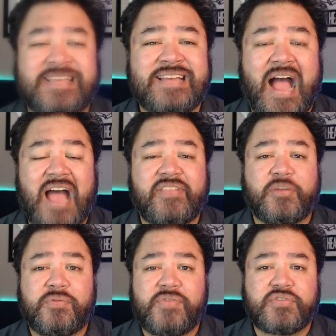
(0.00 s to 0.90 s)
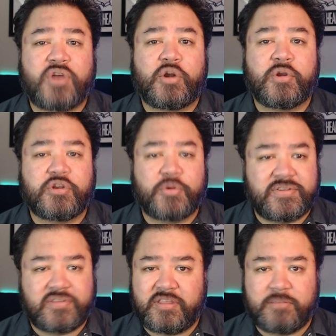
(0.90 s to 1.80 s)
Online reviews are
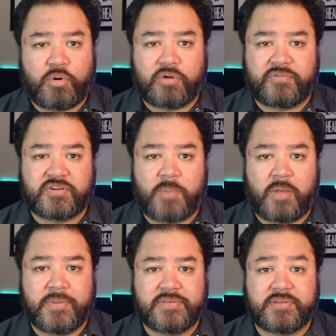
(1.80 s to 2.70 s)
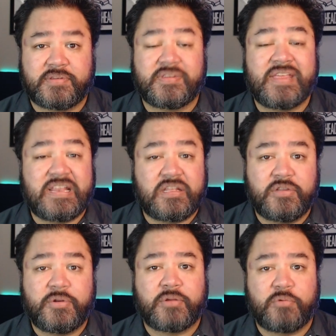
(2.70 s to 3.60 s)
increasingly important for small businesses,
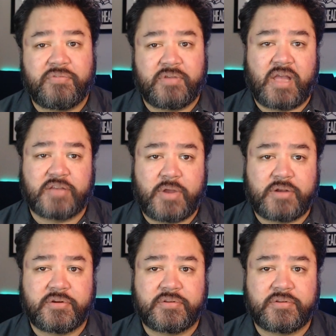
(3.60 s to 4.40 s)
including roofing contractors.